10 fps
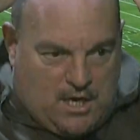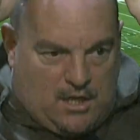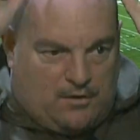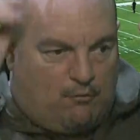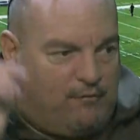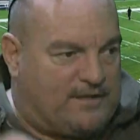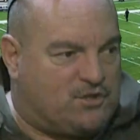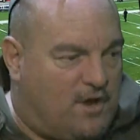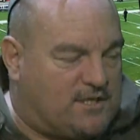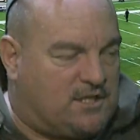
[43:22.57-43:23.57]
the Red
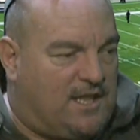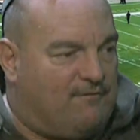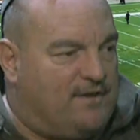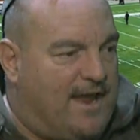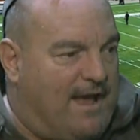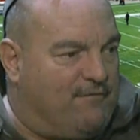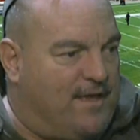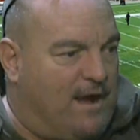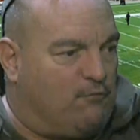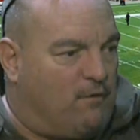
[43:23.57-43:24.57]
Sox love to have
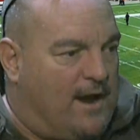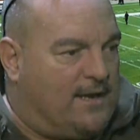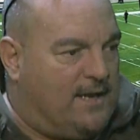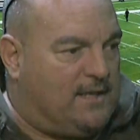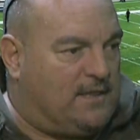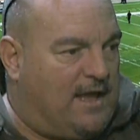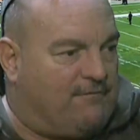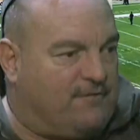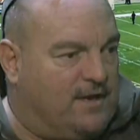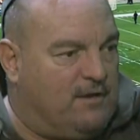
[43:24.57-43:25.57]
that righty,
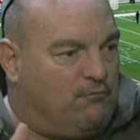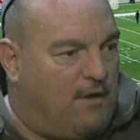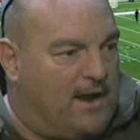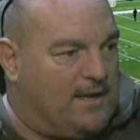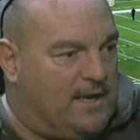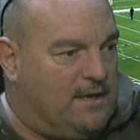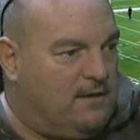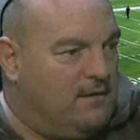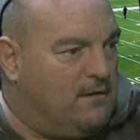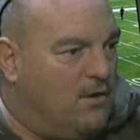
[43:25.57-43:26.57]
lefty, righty,
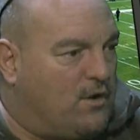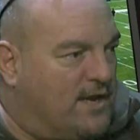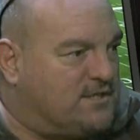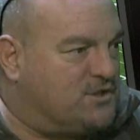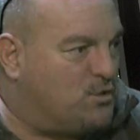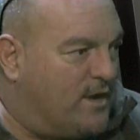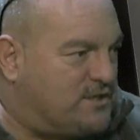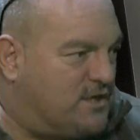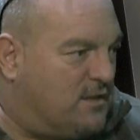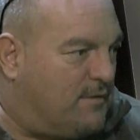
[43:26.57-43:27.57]
okay,
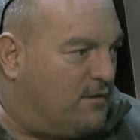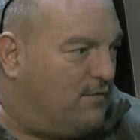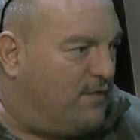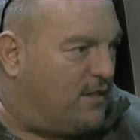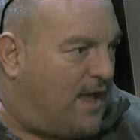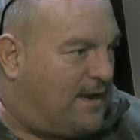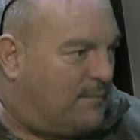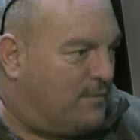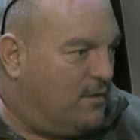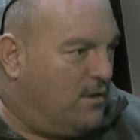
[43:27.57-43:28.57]
situation in the middle of their lineup.
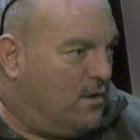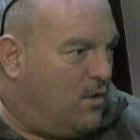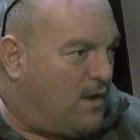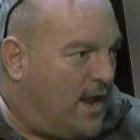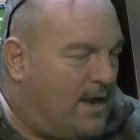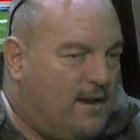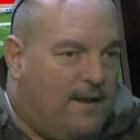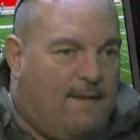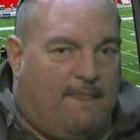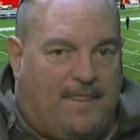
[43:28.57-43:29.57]
Okay,
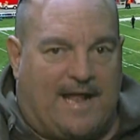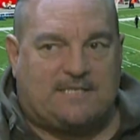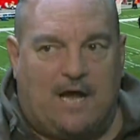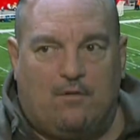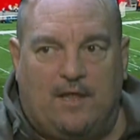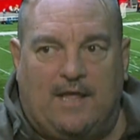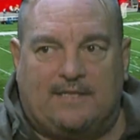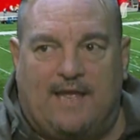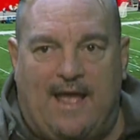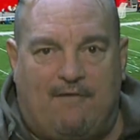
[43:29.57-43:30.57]
that's how they like
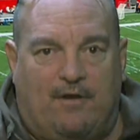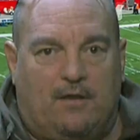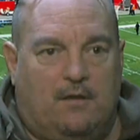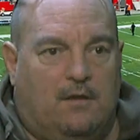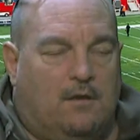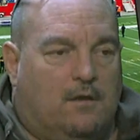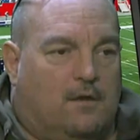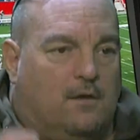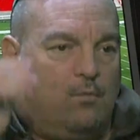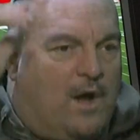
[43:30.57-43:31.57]
to have it.
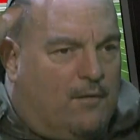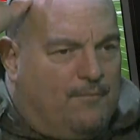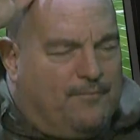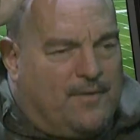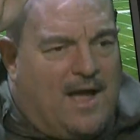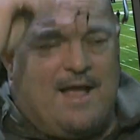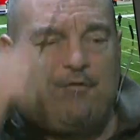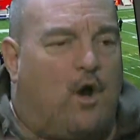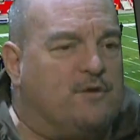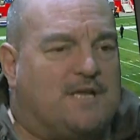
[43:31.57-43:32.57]
Well, I've
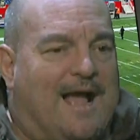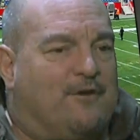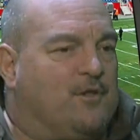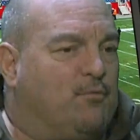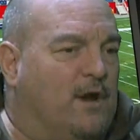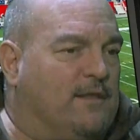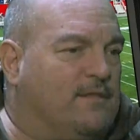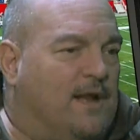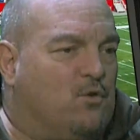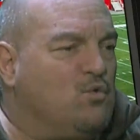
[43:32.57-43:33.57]
always argued the point
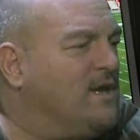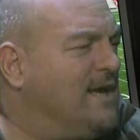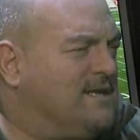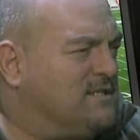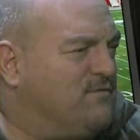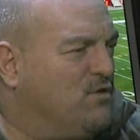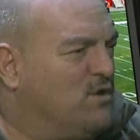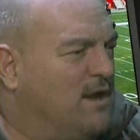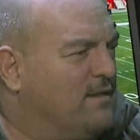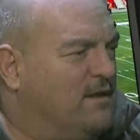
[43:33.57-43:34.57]
that who cares if you
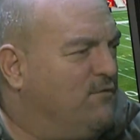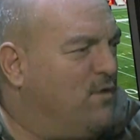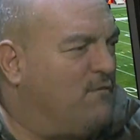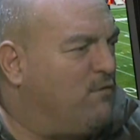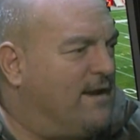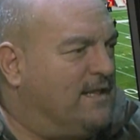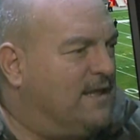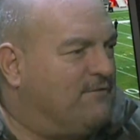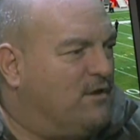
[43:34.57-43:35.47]
have righty, lefty,